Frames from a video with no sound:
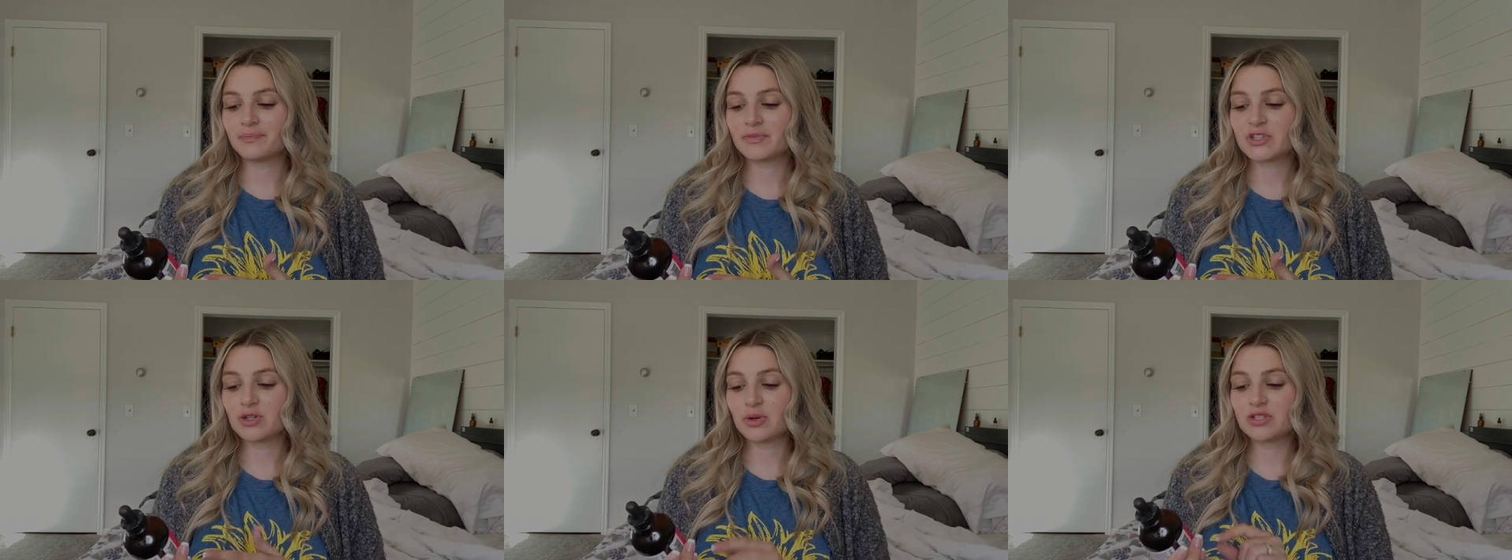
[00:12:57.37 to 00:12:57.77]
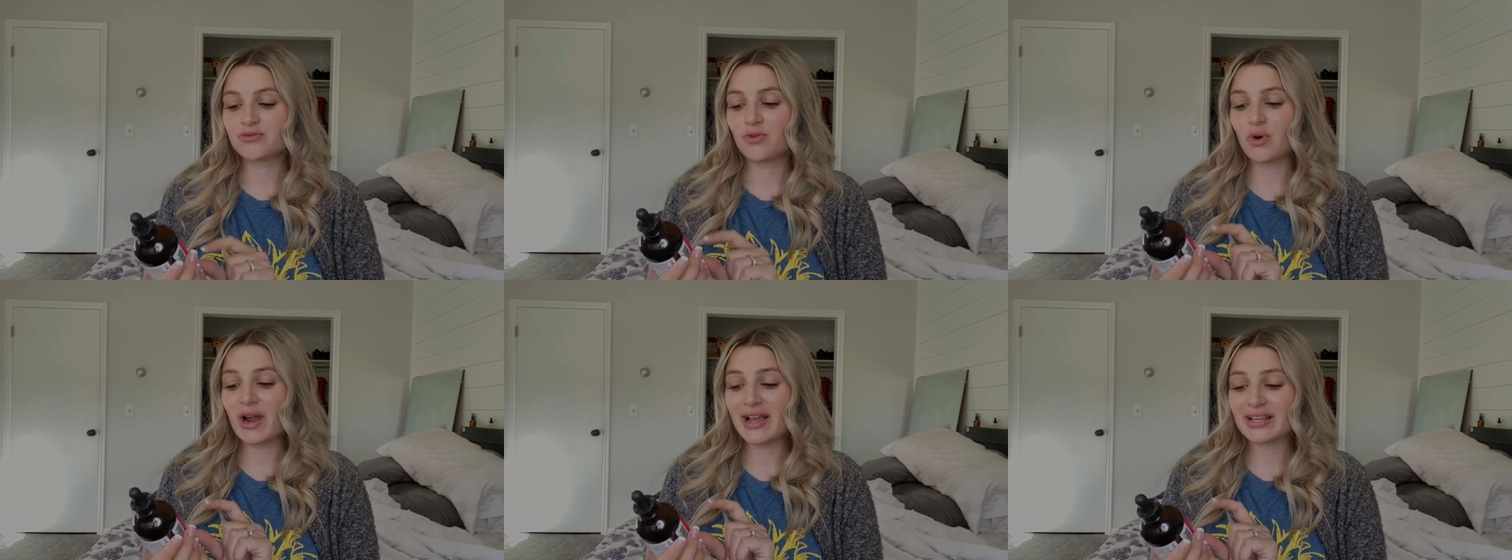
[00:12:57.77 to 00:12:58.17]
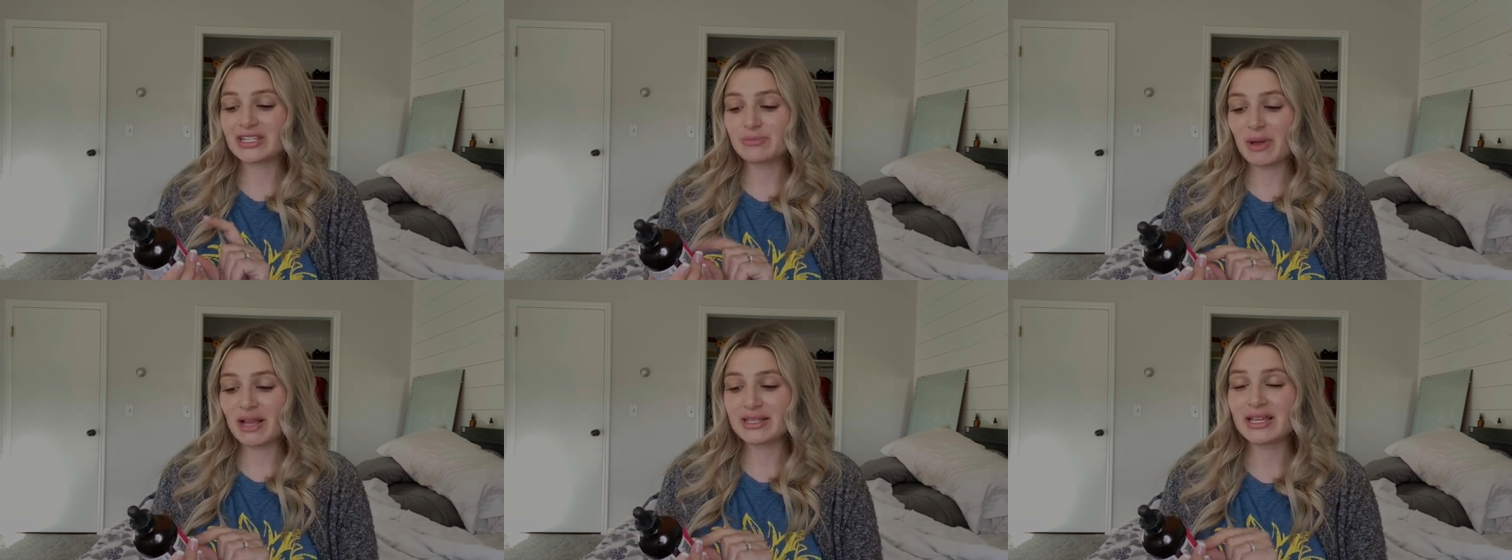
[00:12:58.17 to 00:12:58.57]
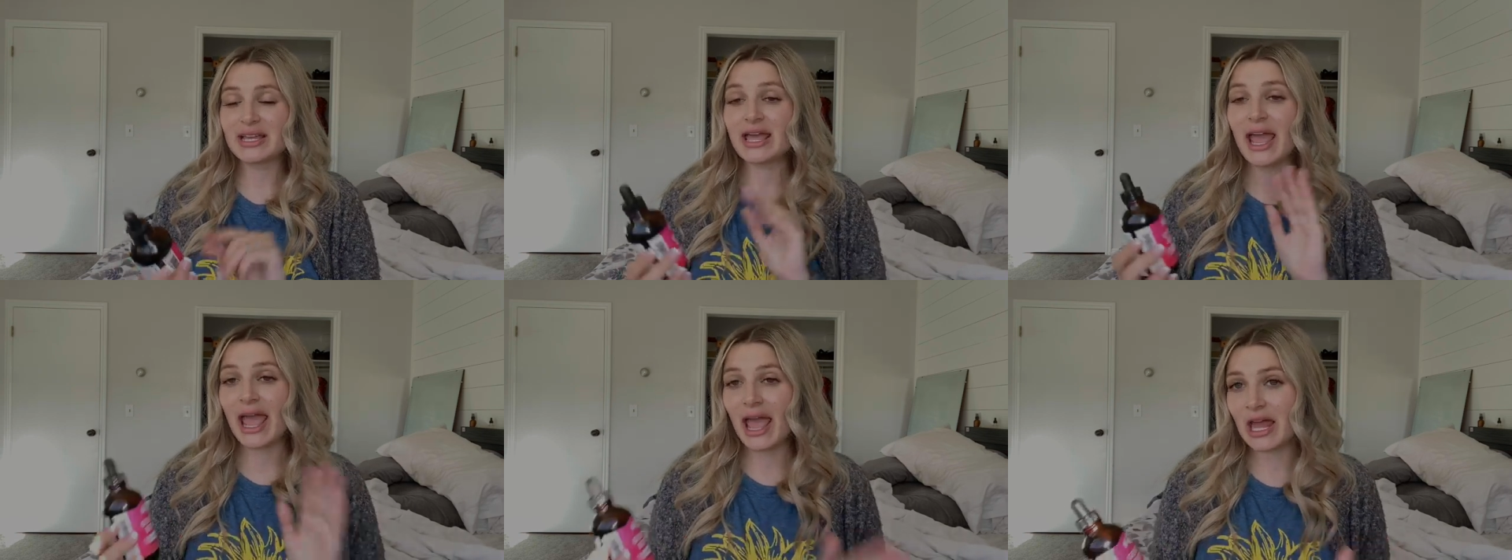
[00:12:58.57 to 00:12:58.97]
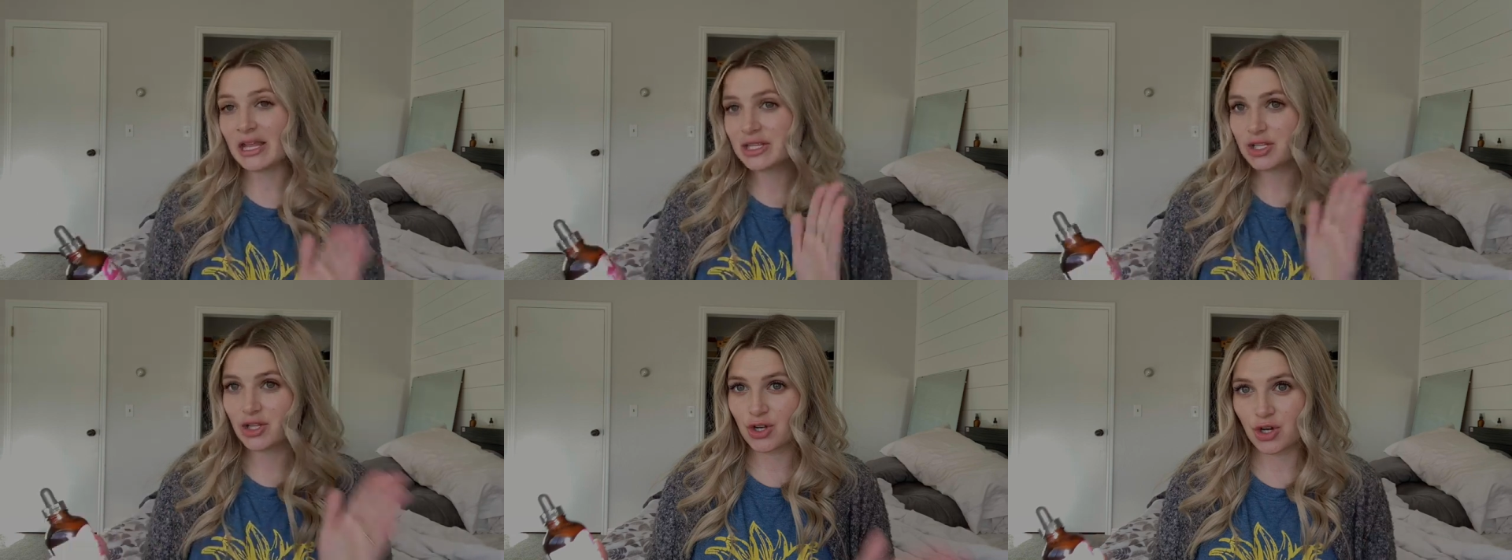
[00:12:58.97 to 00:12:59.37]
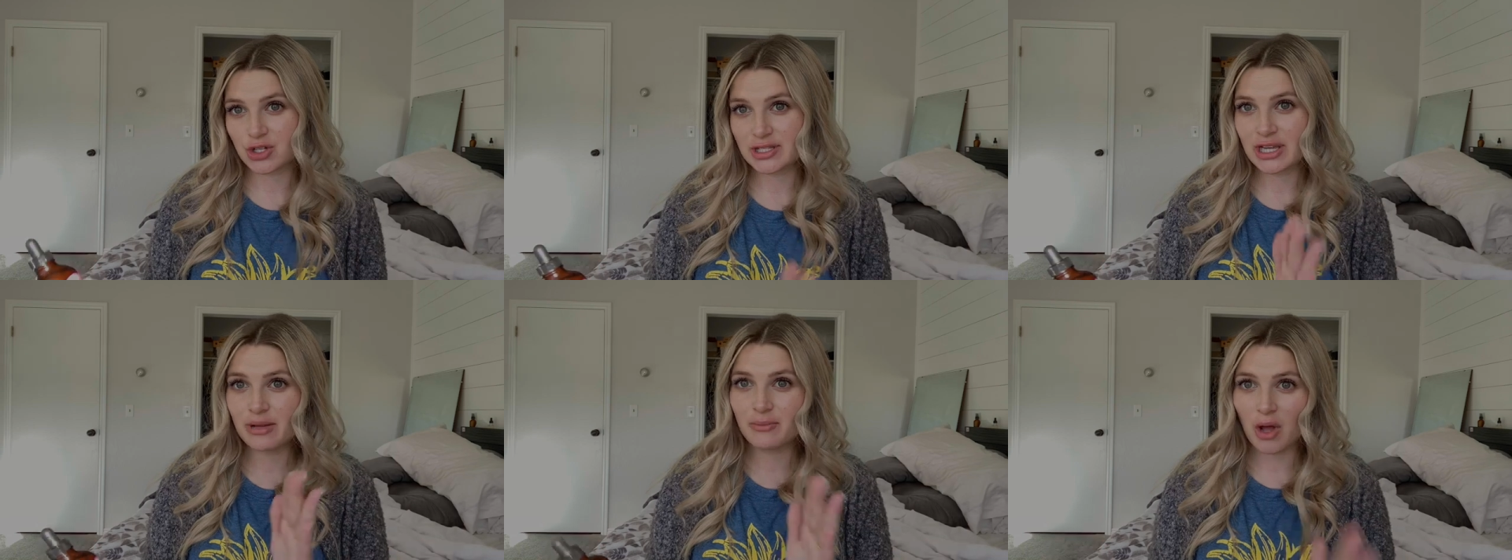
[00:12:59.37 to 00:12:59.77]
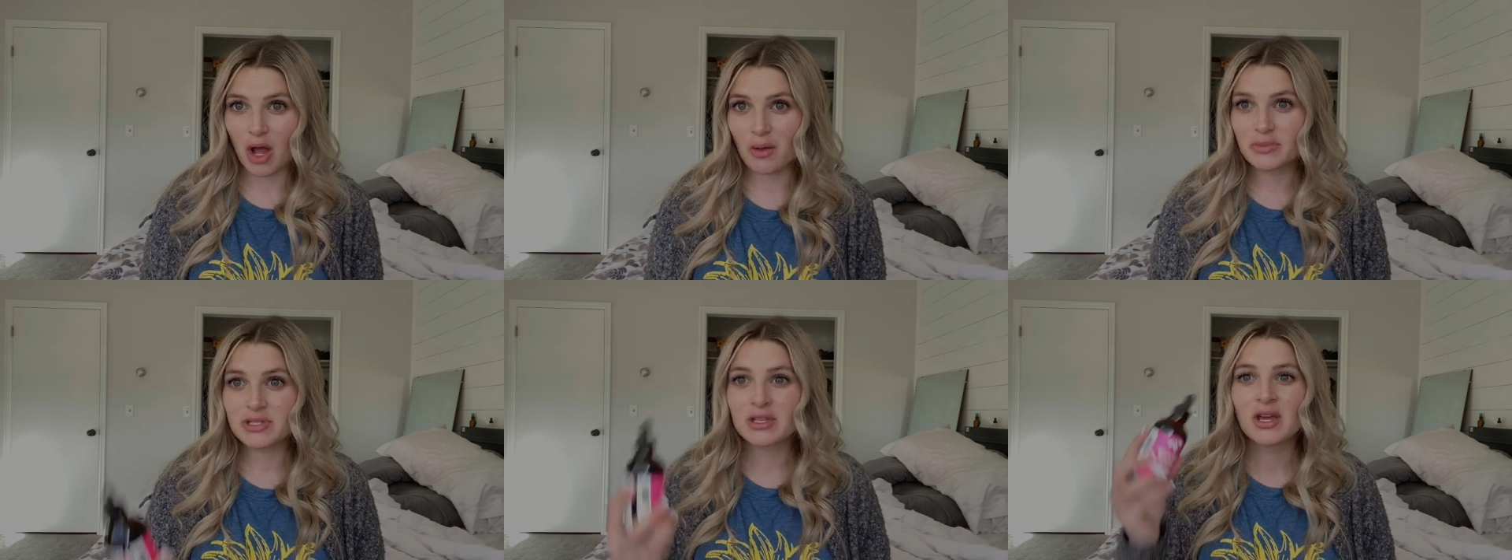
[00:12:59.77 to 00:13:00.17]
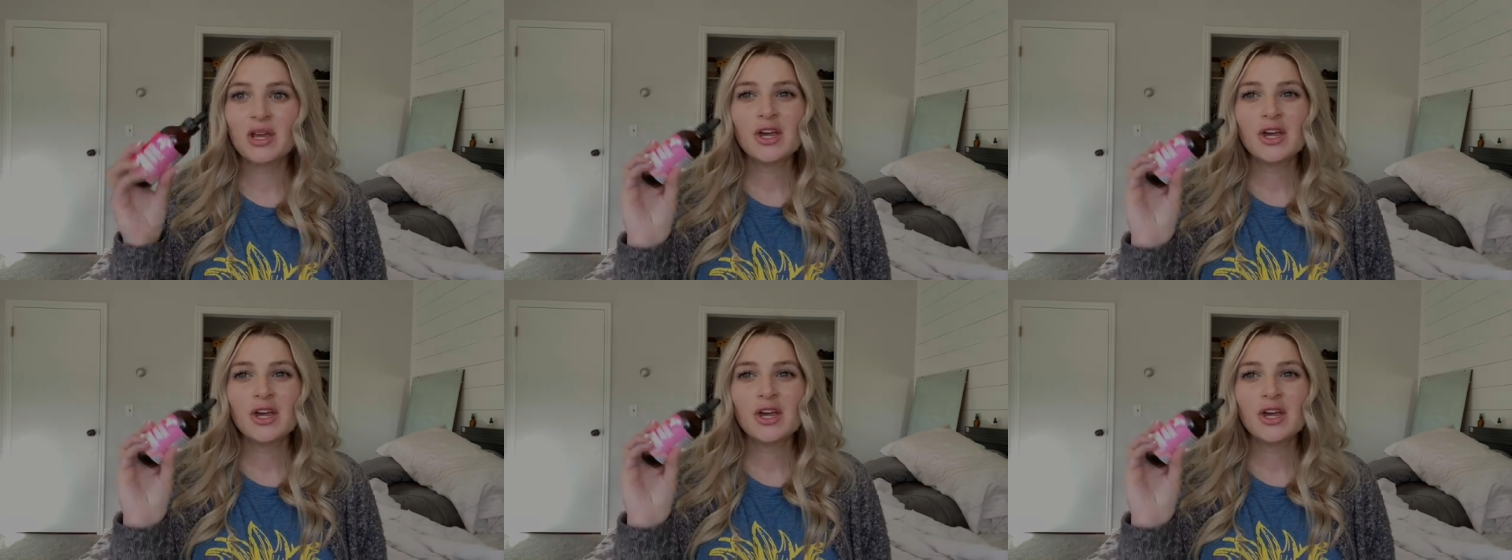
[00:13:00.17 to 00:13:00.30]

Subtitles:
so it's for expecting and nursing moms.